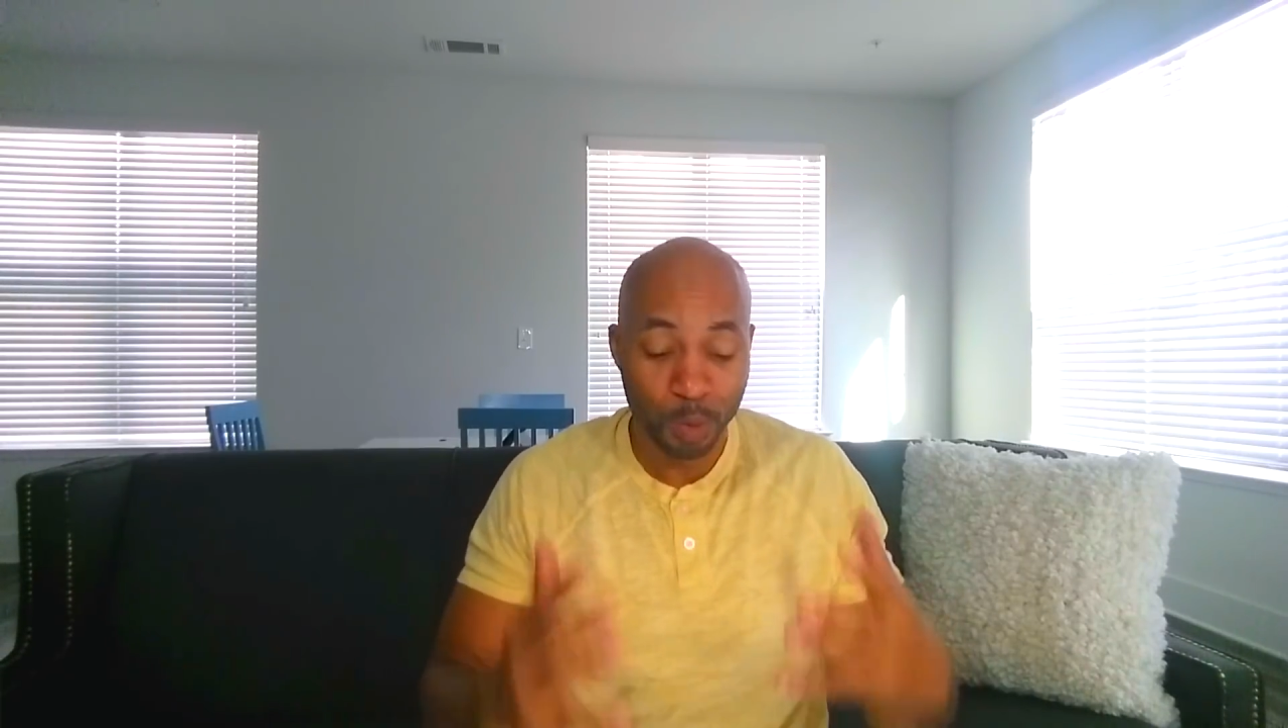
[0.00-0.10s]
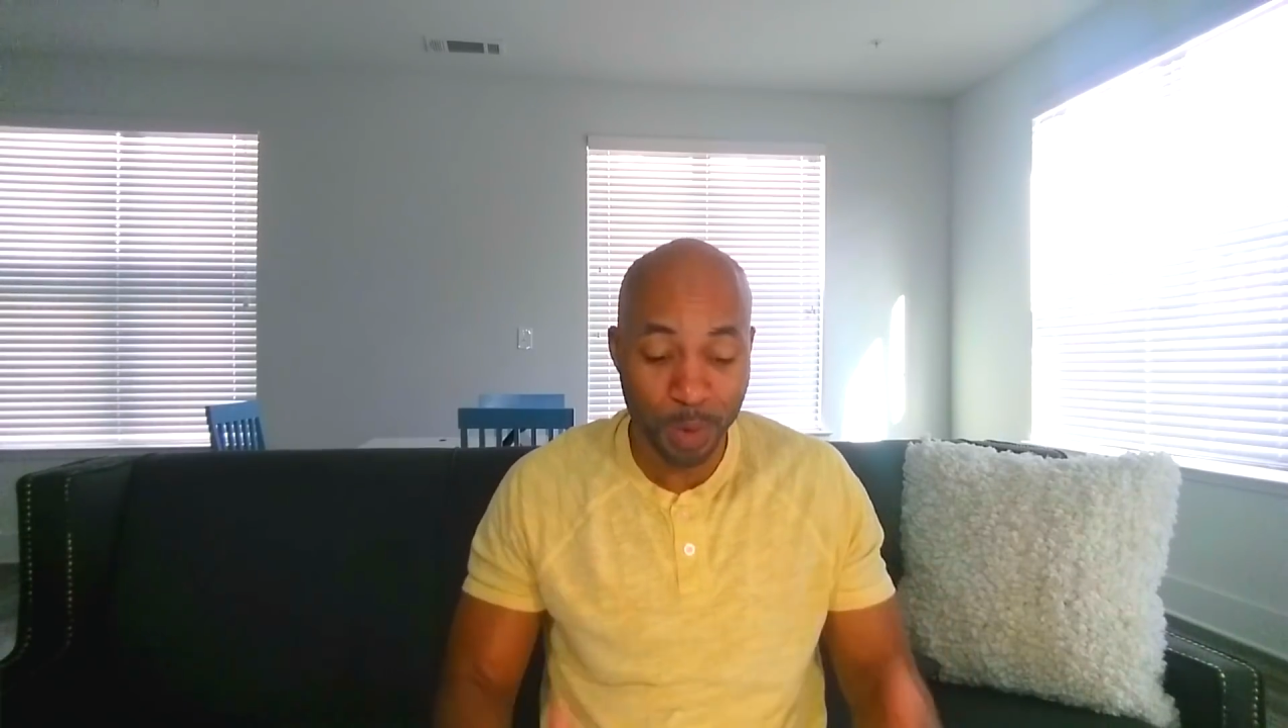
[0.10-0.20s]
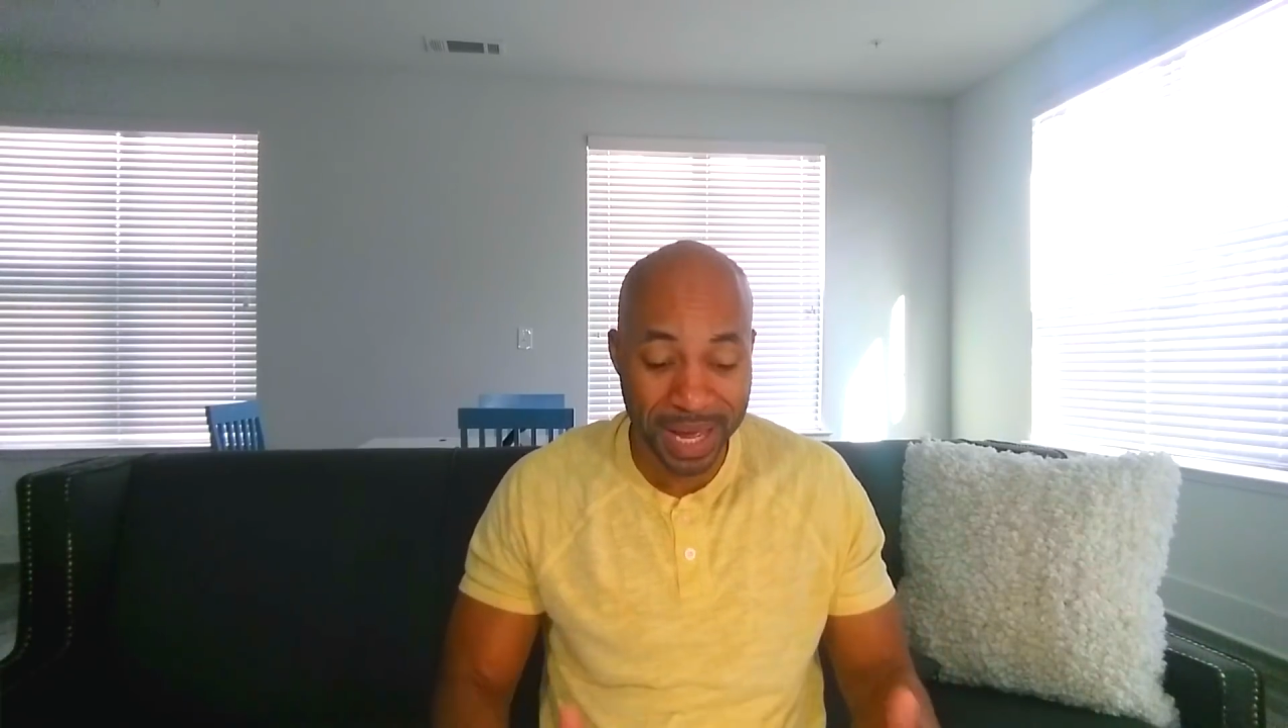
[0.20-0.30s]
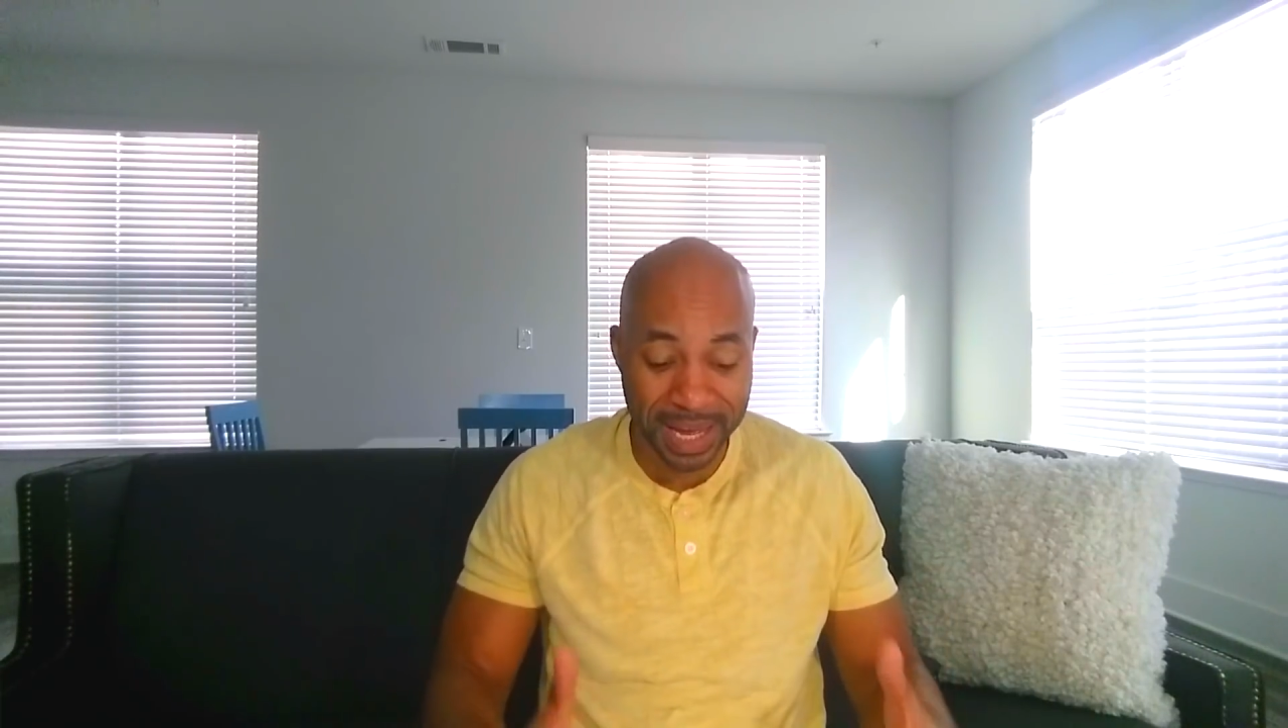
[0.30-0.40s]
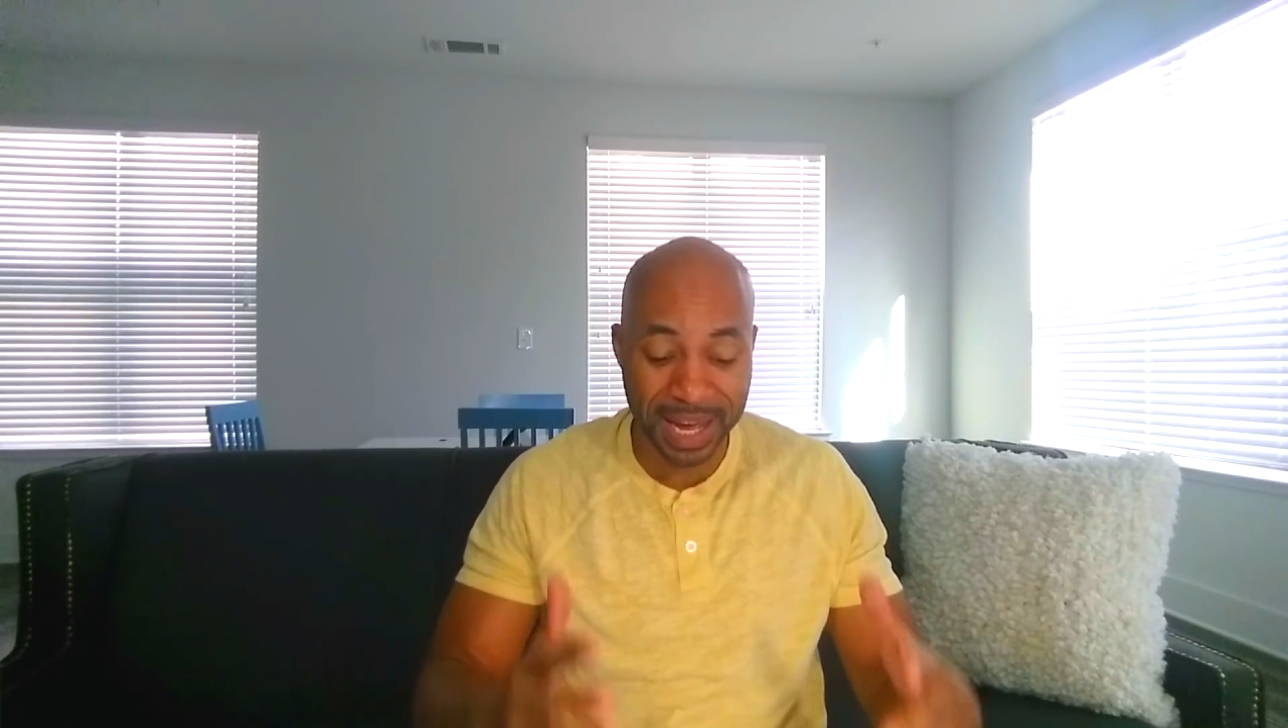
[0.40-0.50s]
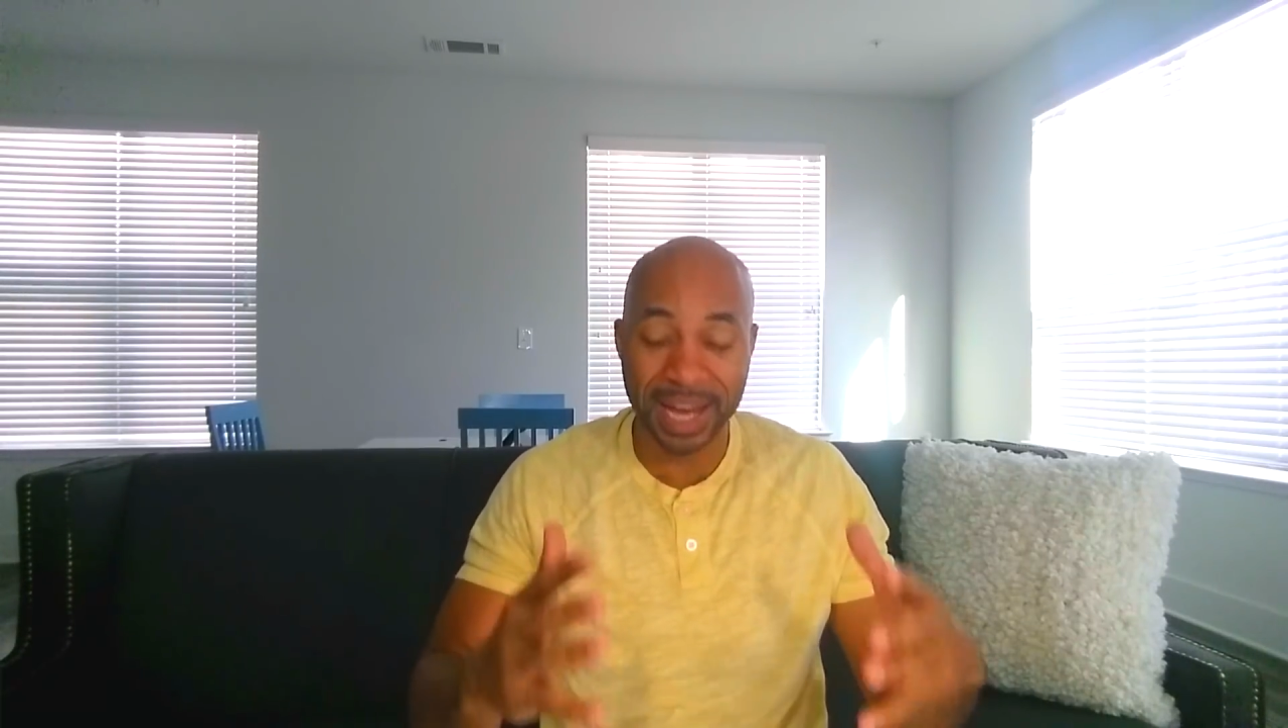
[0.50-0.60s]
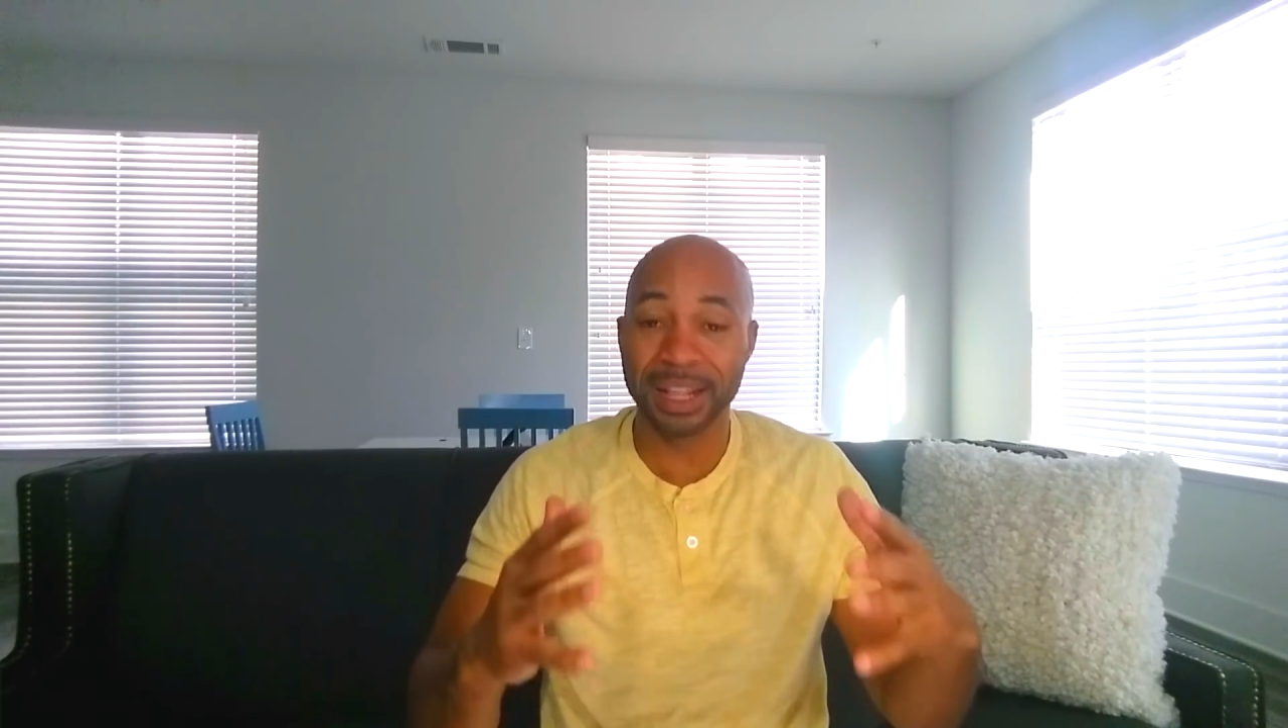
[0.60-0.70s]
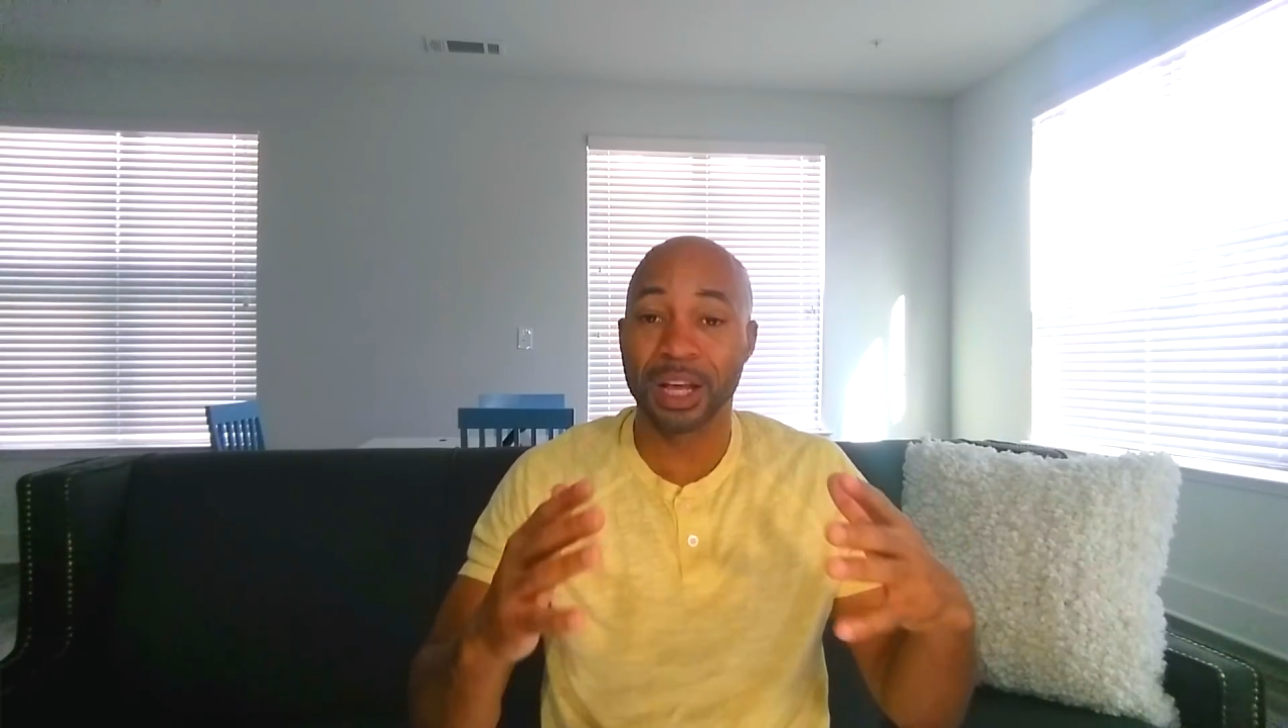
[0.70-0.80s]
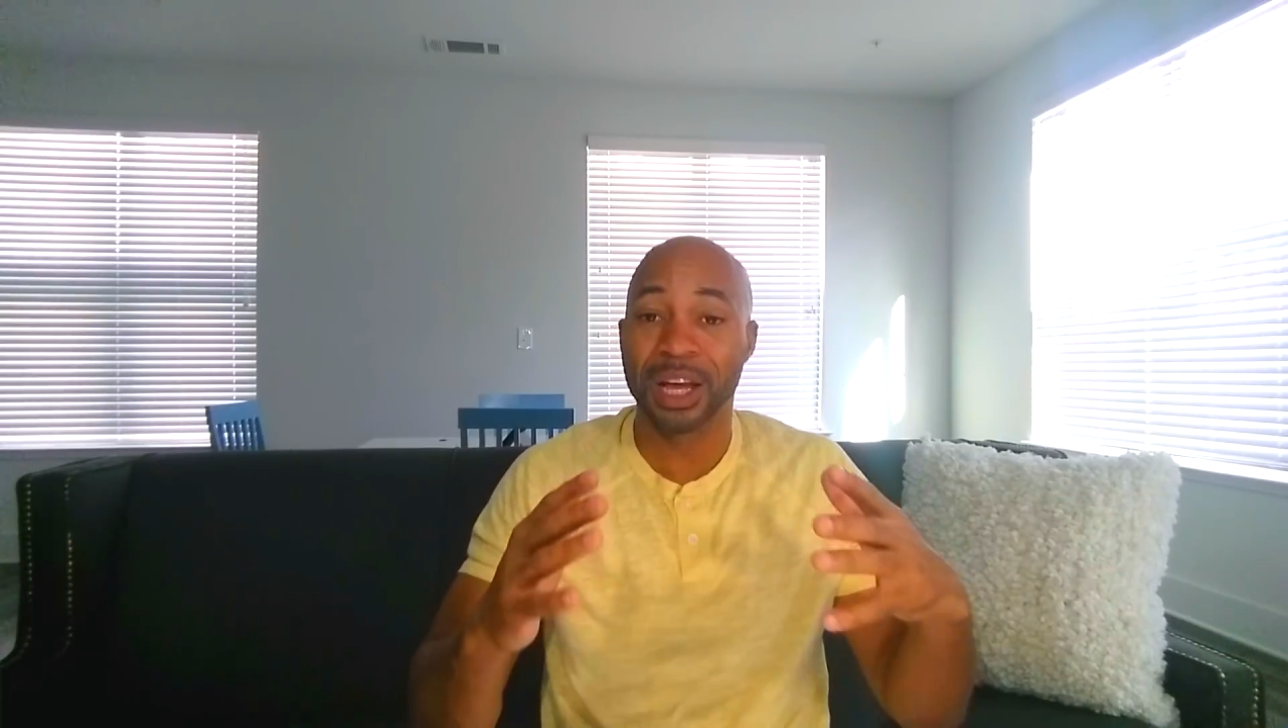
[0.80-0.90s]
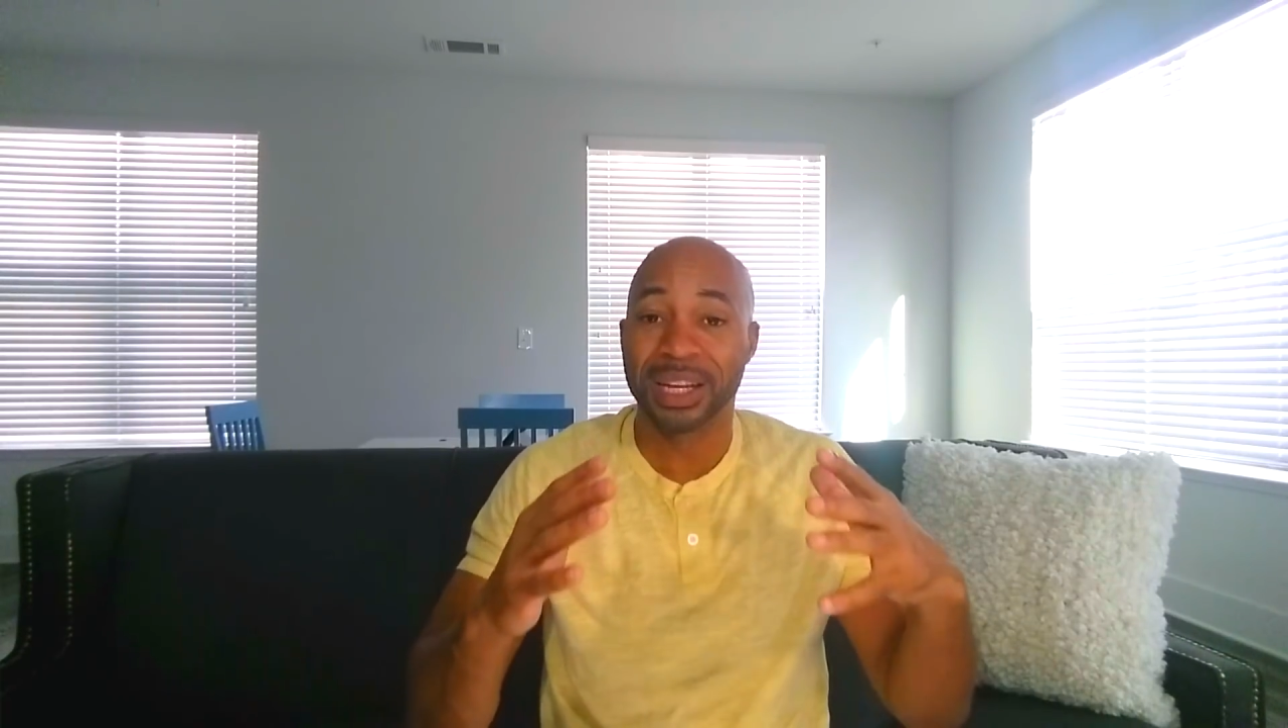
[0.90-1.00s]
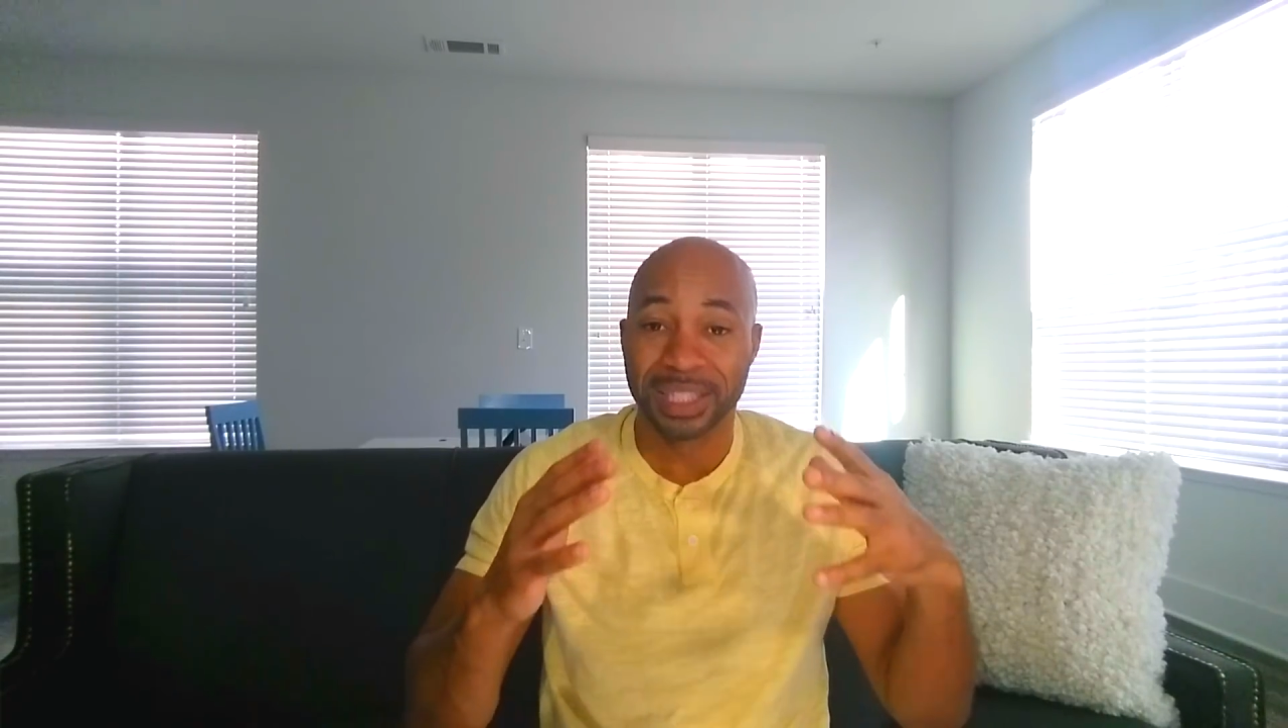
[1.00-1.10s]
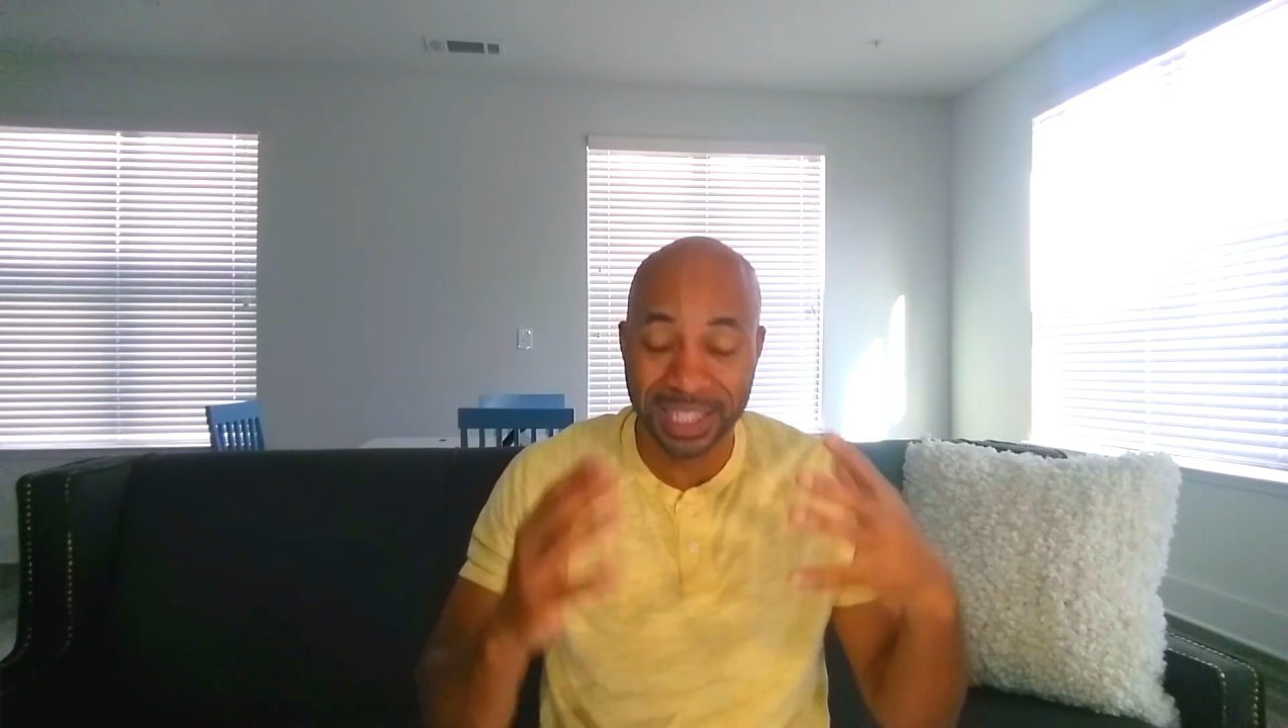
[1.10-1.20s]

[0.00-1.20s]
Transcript: we get